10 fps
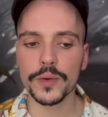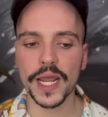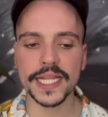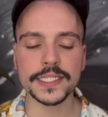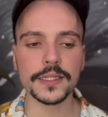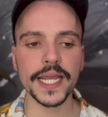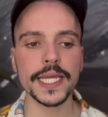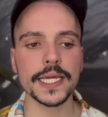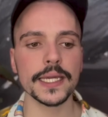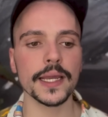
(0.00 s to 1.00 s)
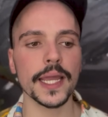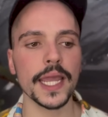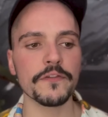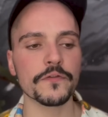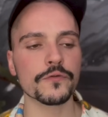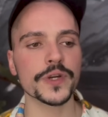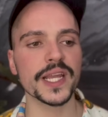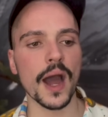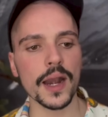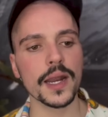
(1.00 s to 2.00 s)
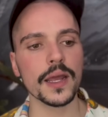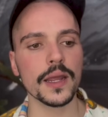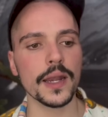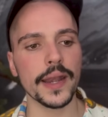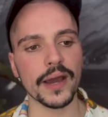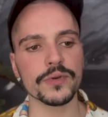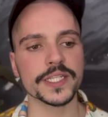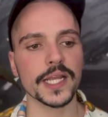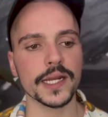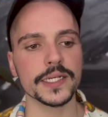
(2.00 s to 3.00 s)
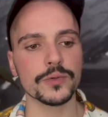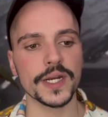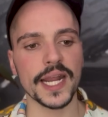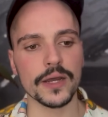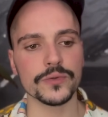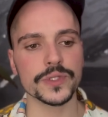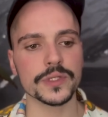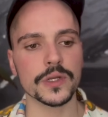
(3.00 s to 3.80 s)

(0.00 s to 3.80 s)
It's like if Rihanna now decided to announce